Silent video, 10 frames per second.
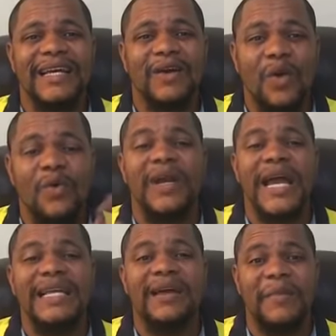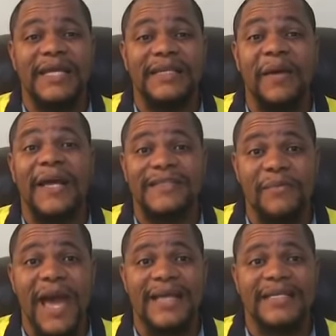Corona is a
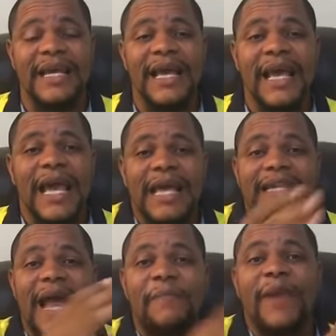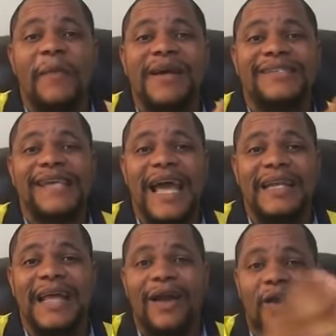mess. And Nat Blaman
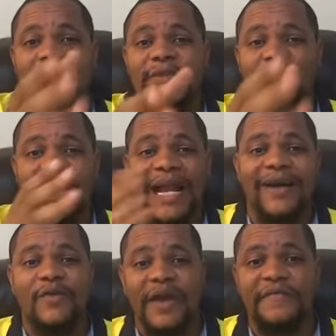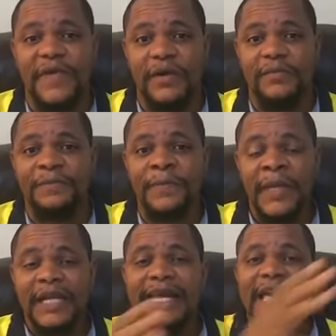said, according to Jala Grayfield,
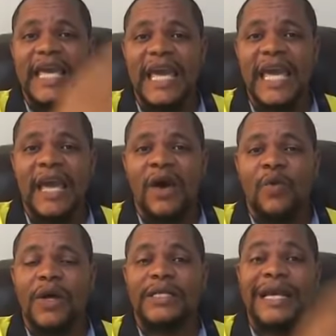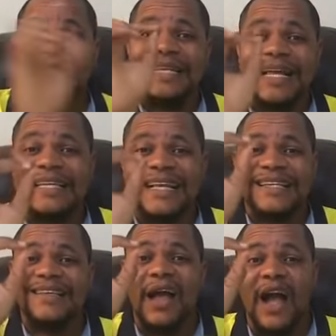that he was, this
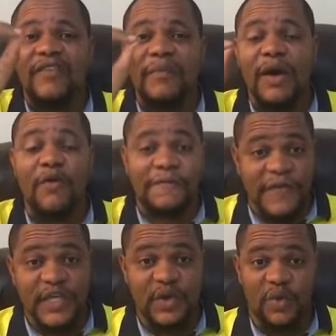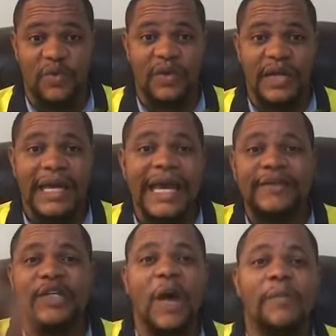is a government official, a
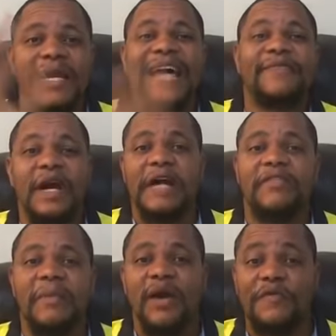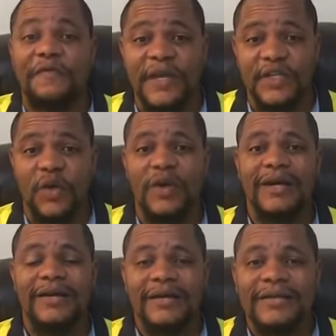top level government official,
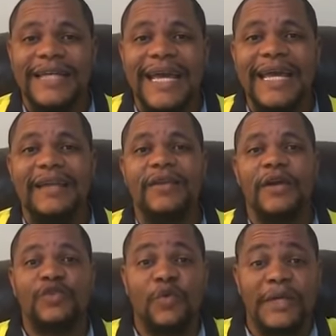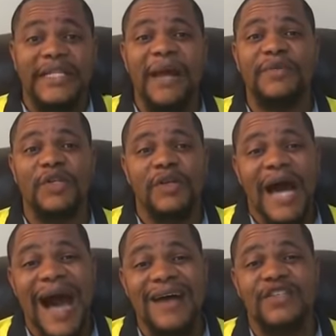taken to Redemption
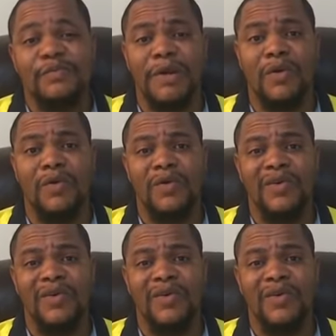Hospital,